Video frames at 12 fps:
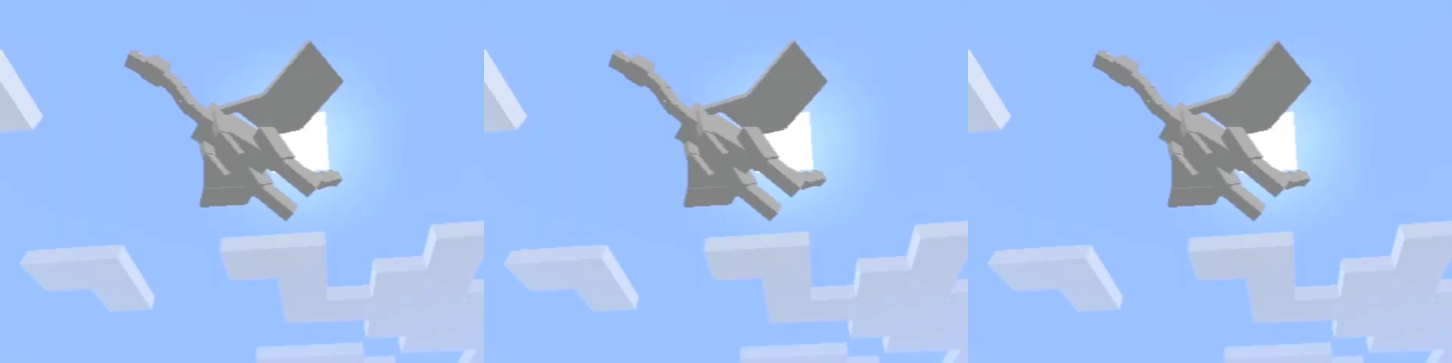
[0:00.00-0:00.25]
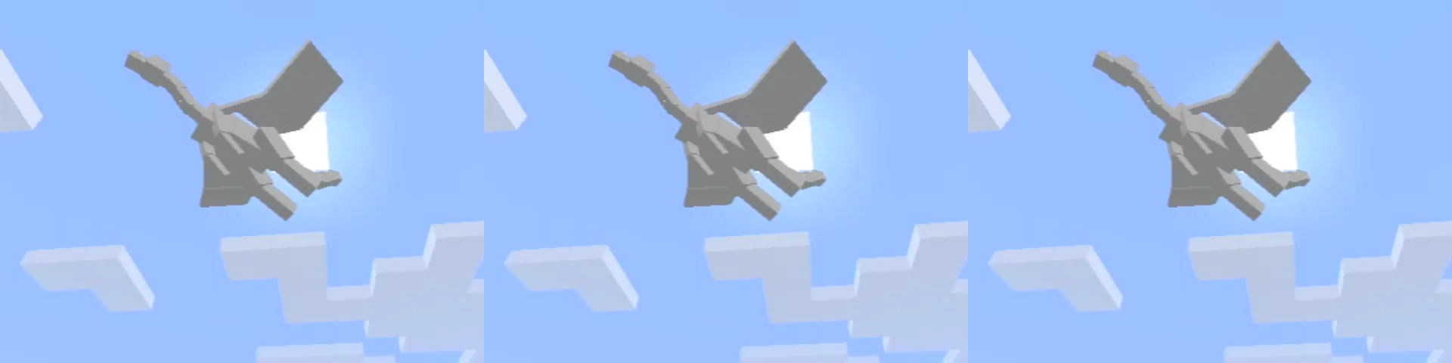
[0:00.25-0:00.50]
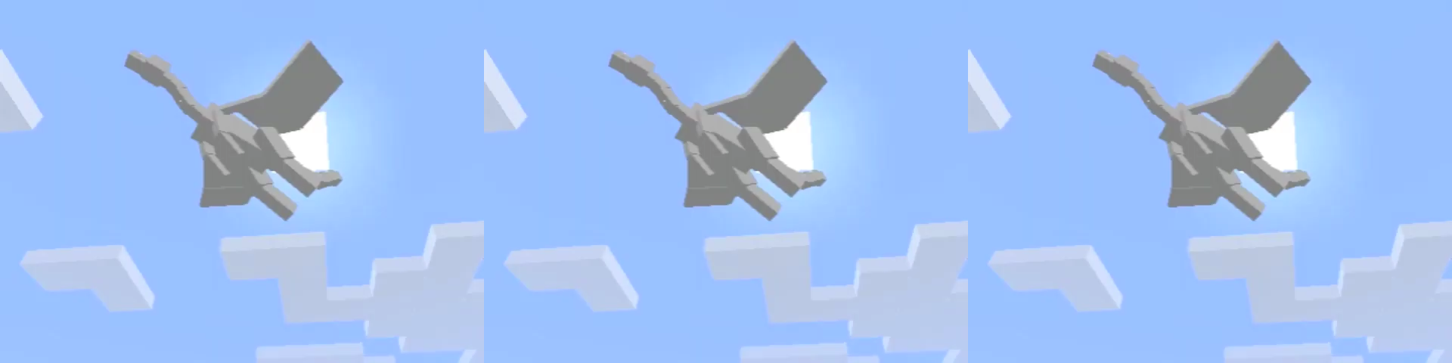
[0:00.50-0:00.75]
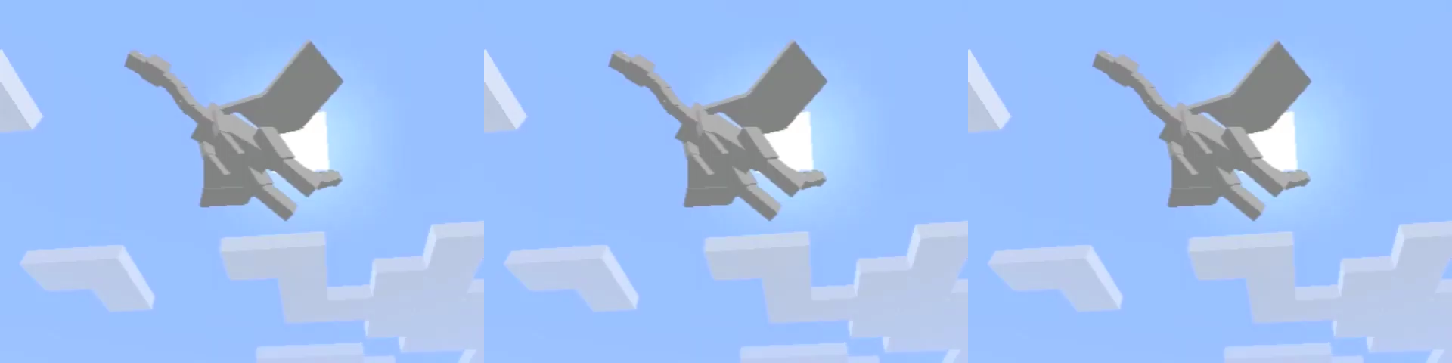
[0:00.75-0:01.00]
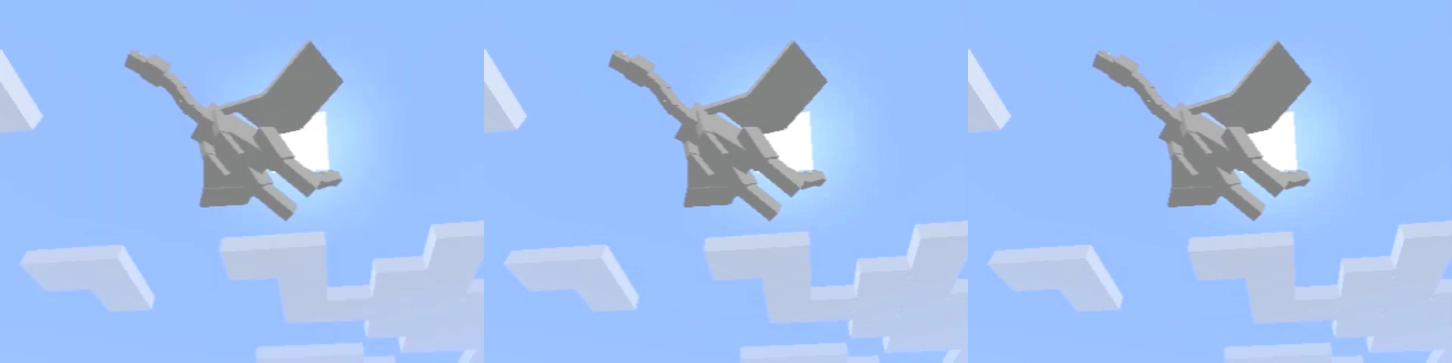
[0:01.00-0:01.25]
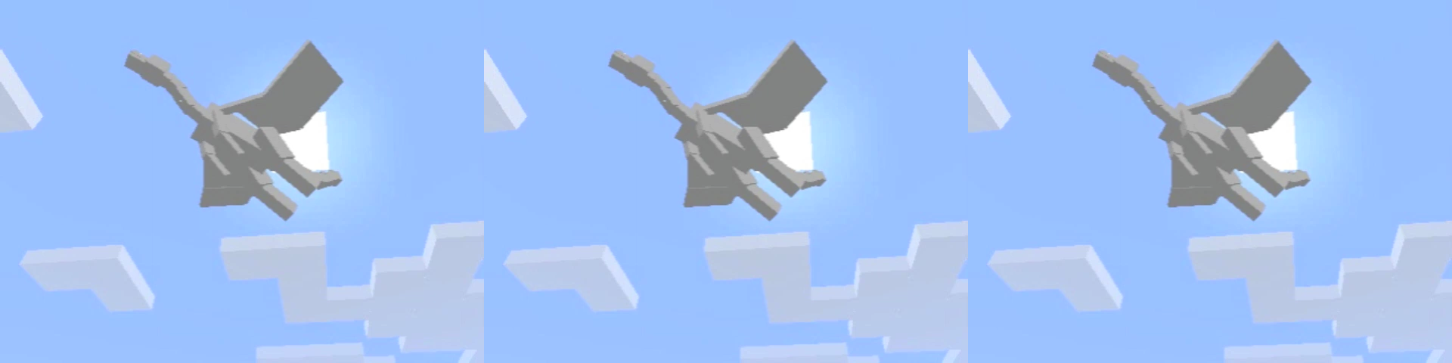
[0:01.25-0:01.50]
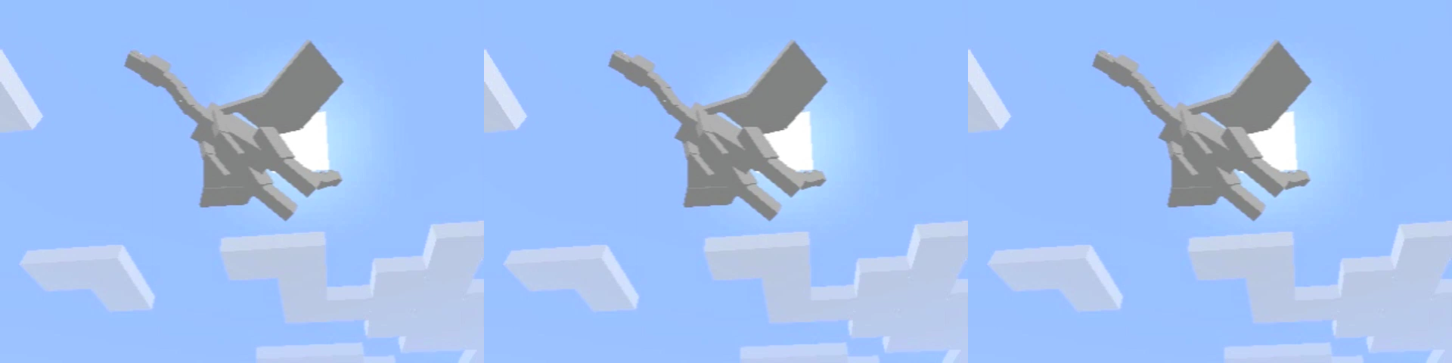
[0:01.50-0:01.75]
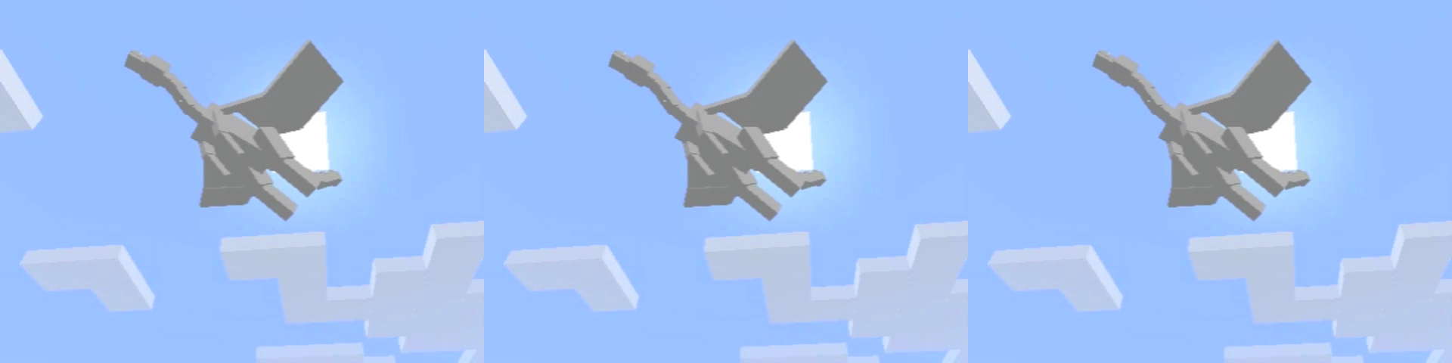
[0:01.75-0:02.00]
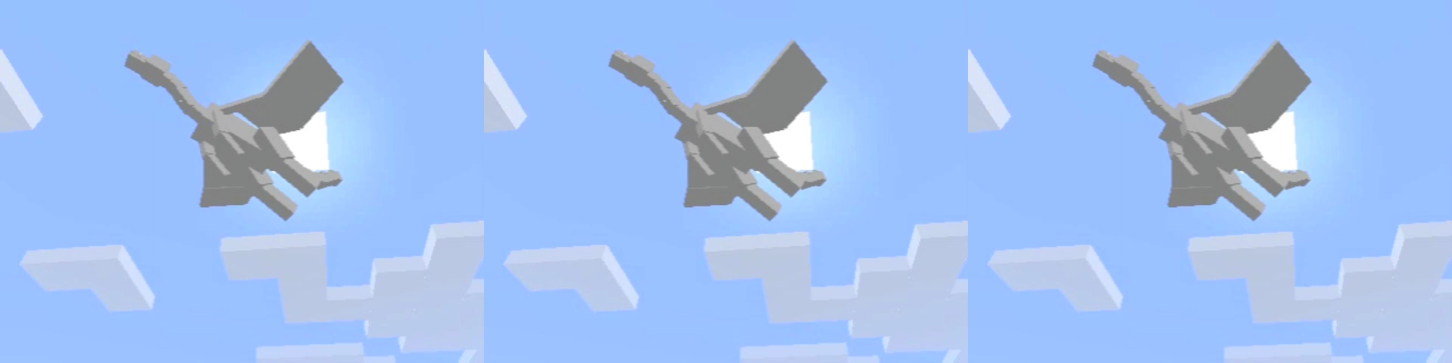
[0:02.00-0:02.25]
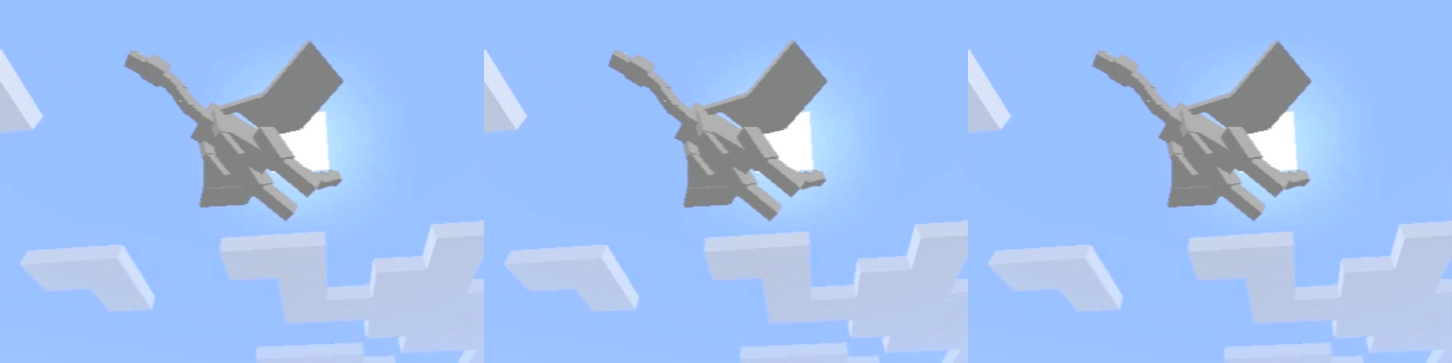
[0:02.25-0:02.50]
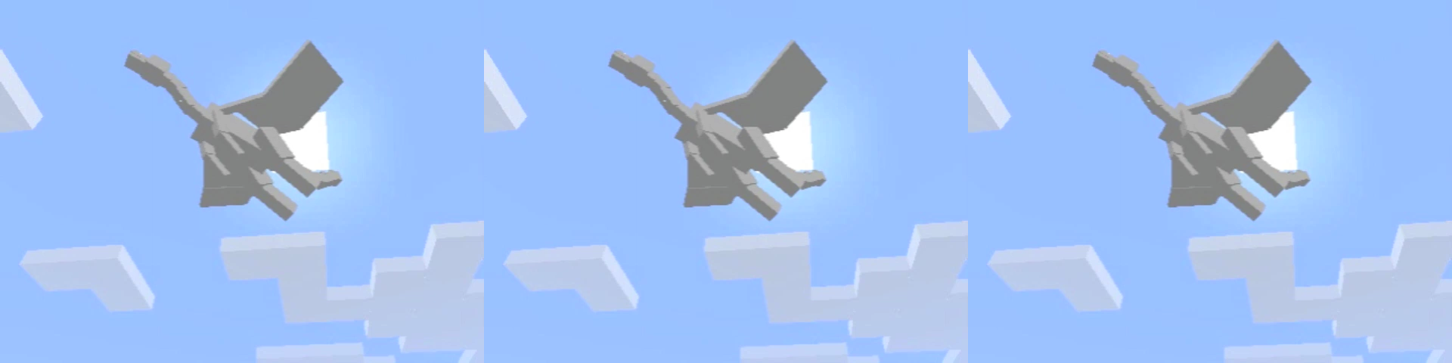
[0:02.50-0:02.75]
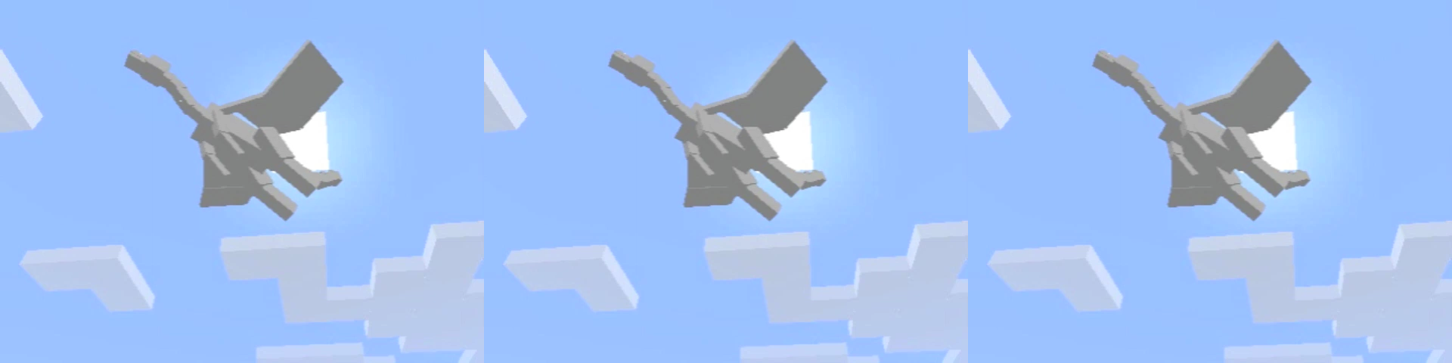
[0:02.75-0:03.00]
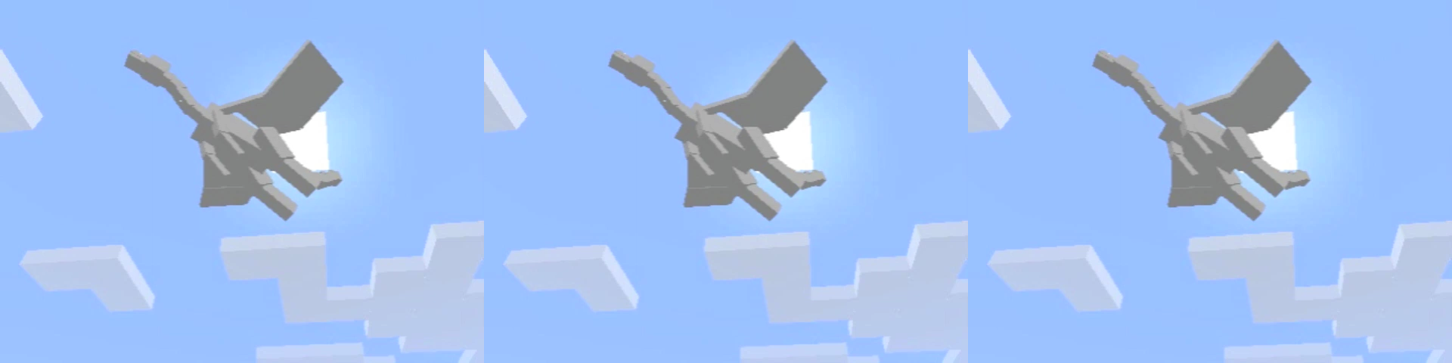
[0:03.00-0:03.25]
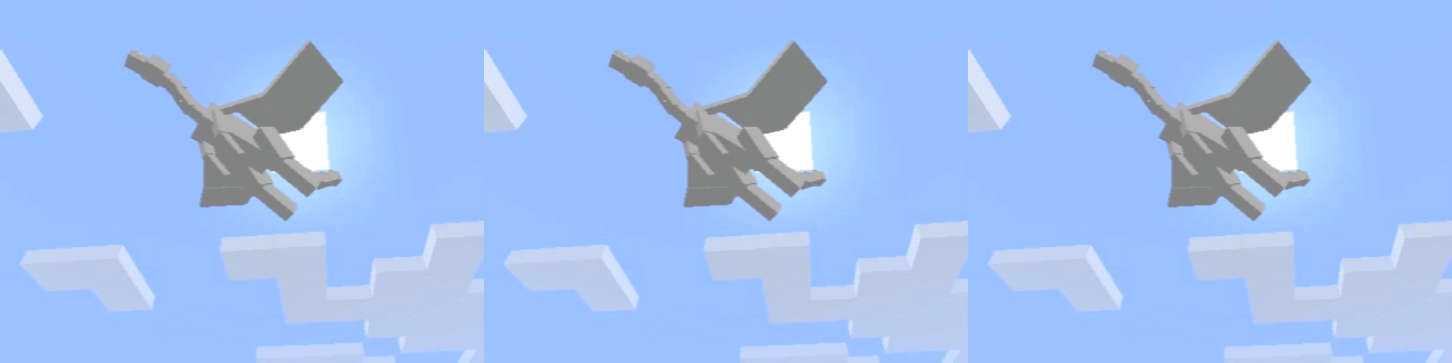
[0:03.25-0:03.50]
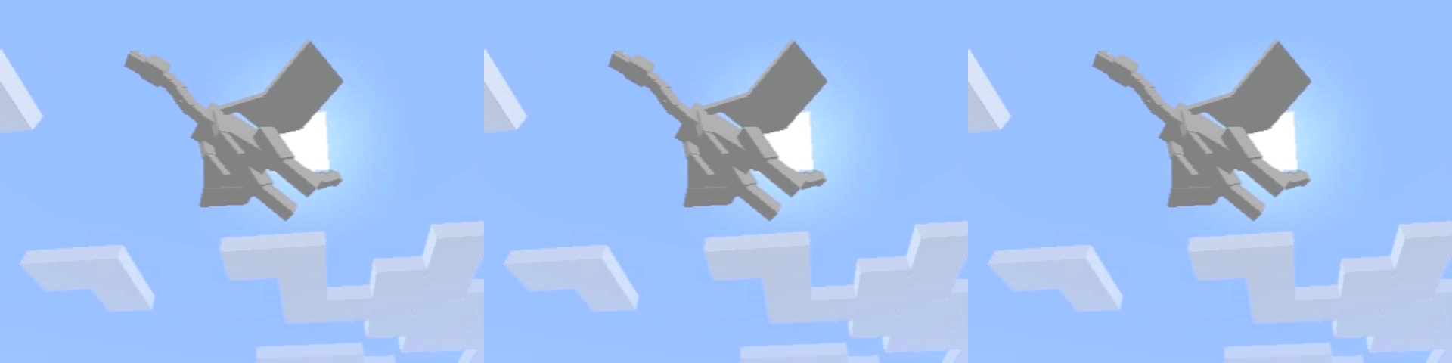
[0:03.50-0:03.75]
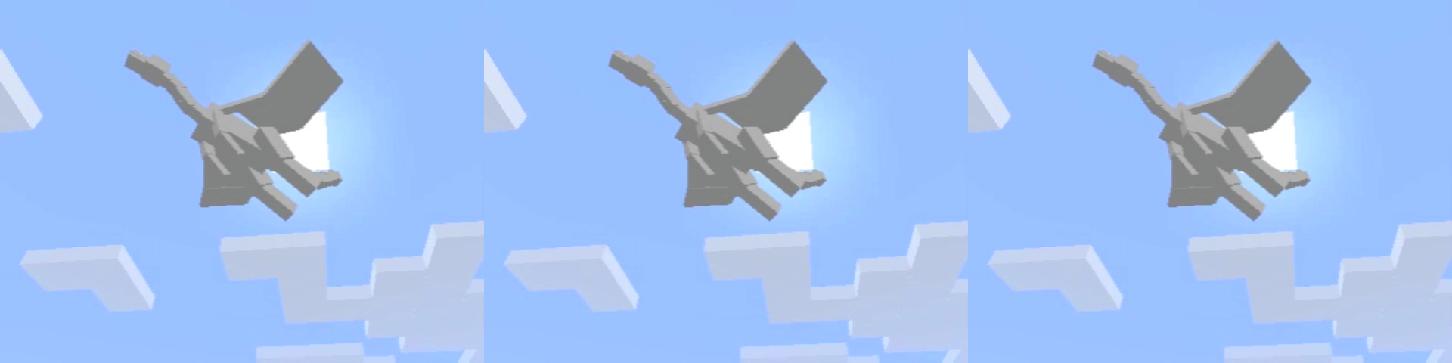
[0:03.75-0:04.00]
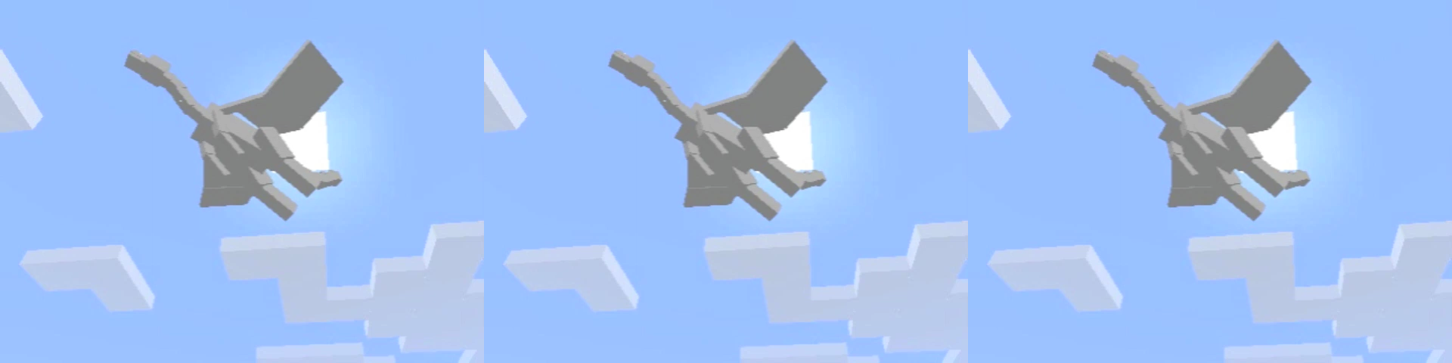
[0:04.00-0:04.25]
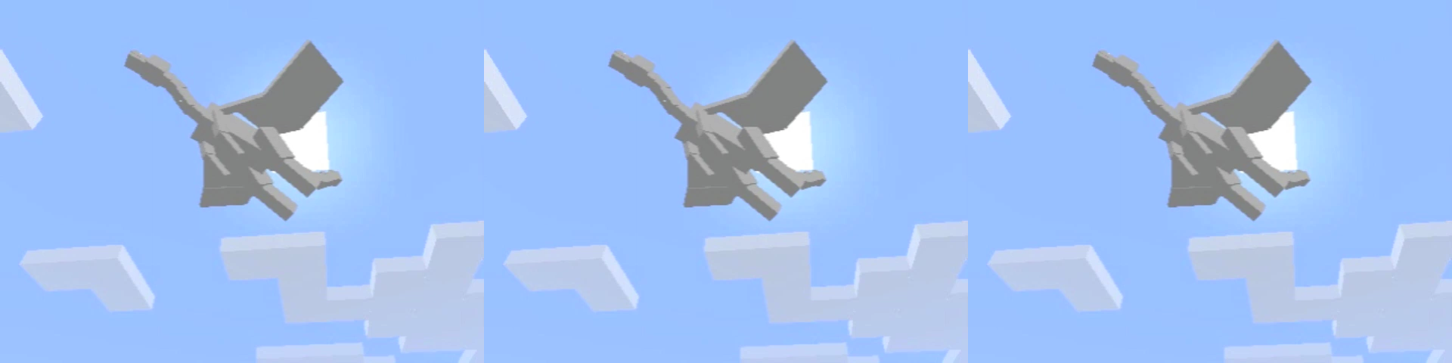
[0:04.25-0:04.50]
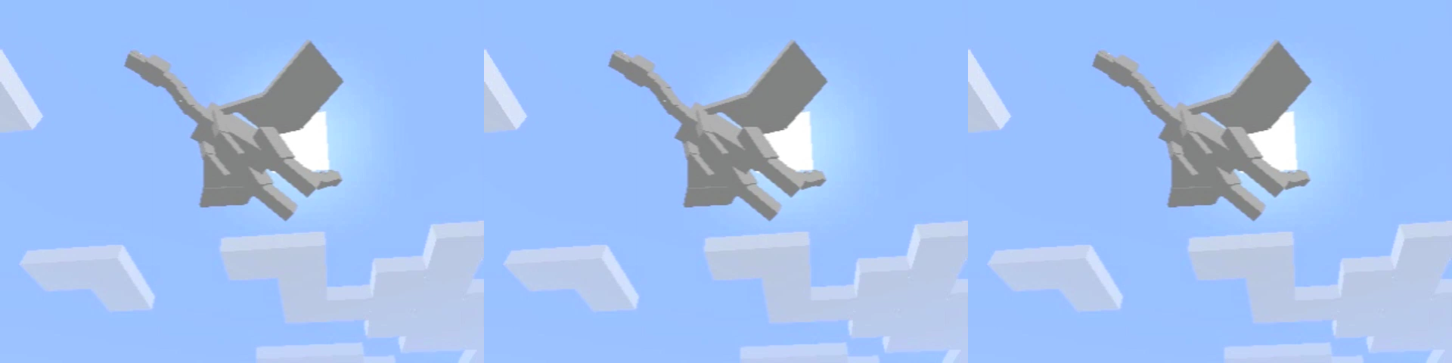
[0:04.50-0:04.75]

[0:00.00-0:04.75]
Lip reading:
(no speaker visible)